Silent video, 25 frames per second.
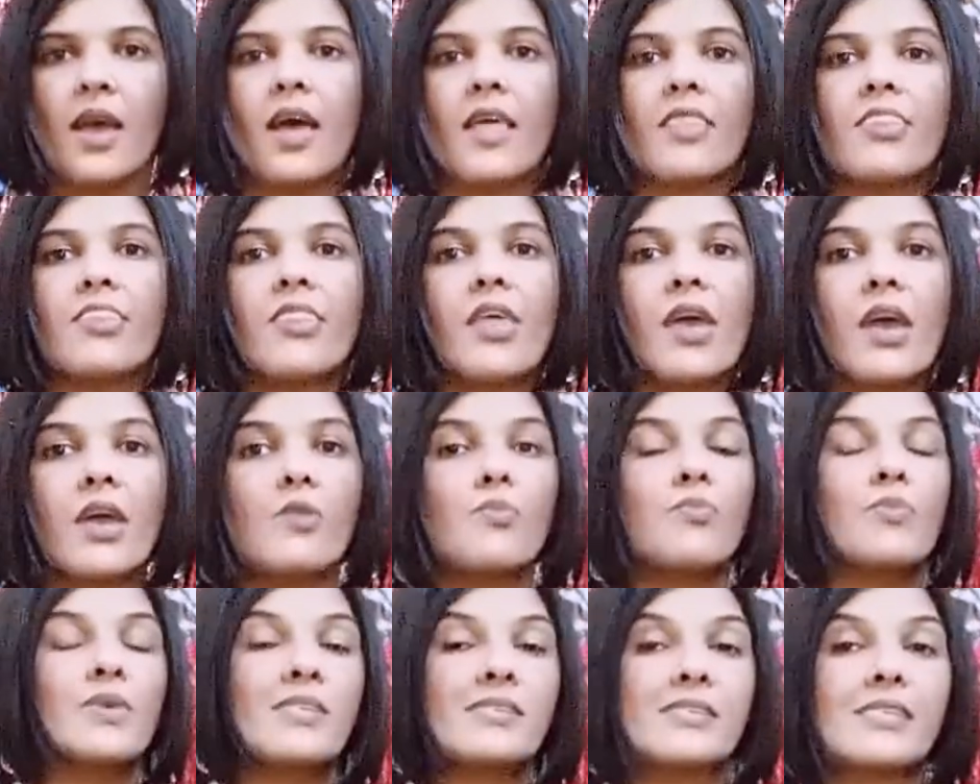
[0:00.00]
And
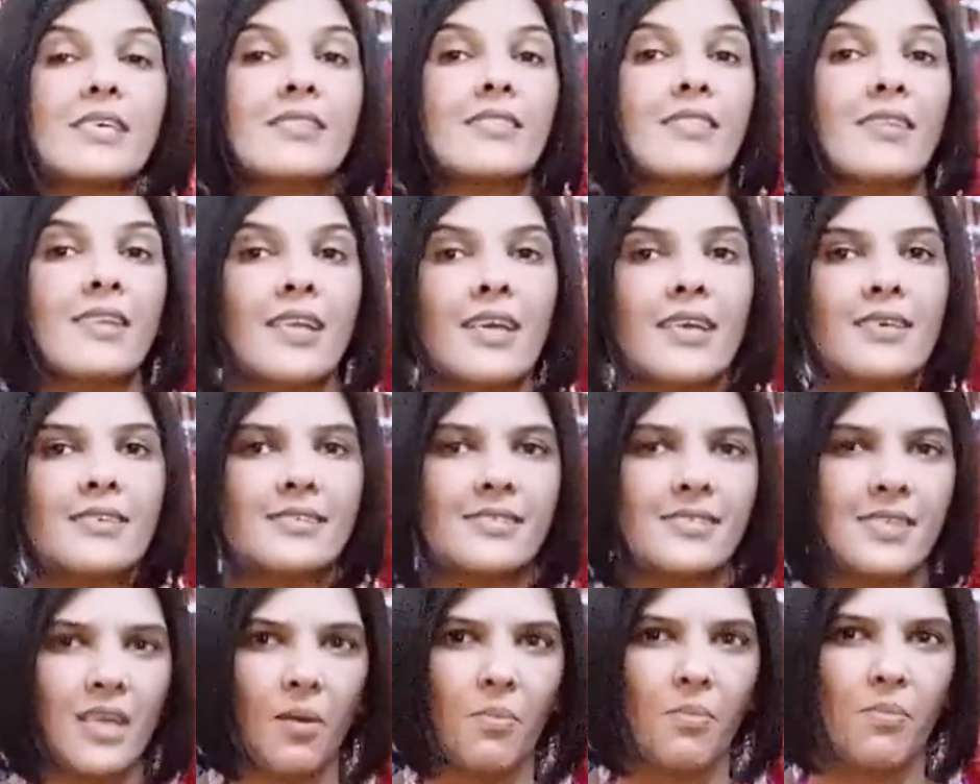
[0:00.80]
then we take the
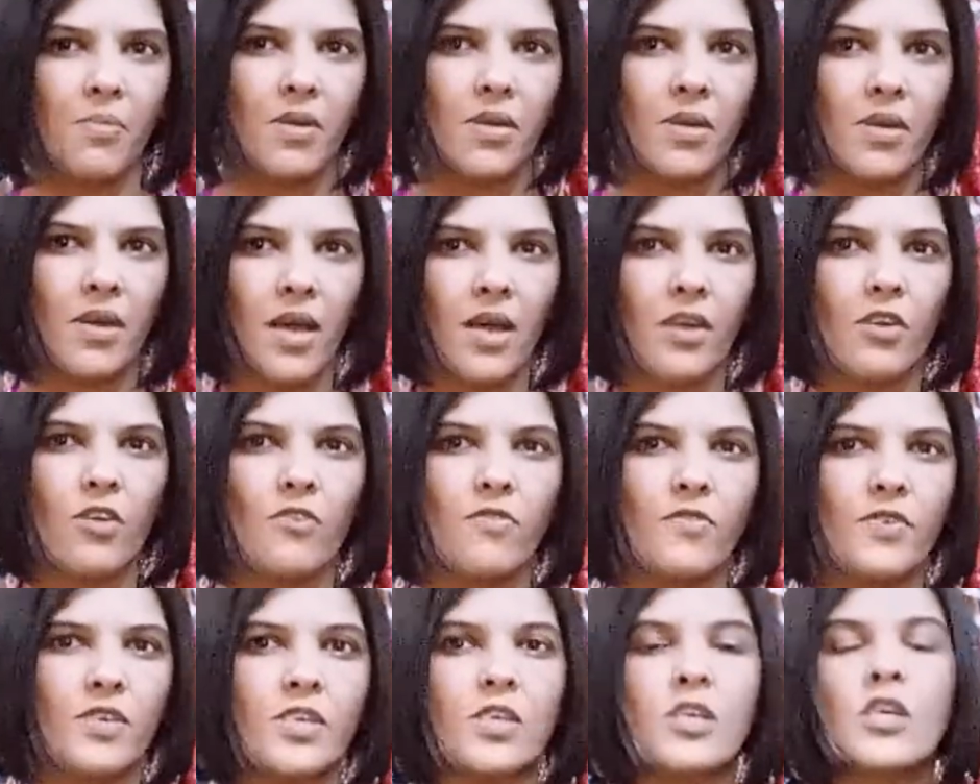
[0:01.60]
next step. Head
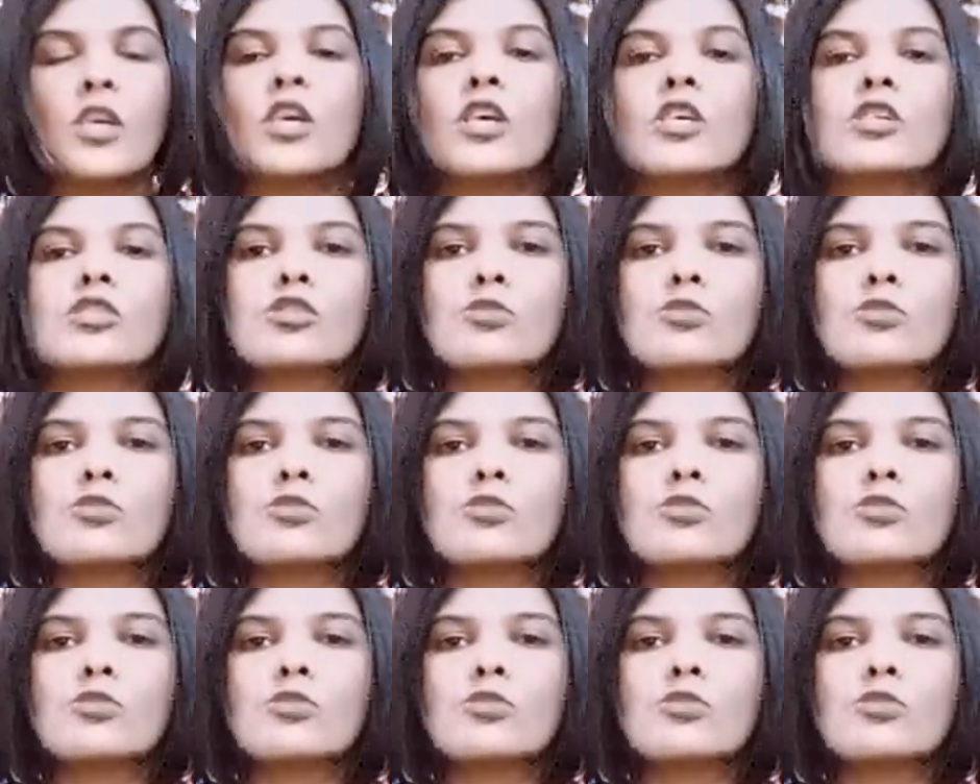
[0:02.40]
over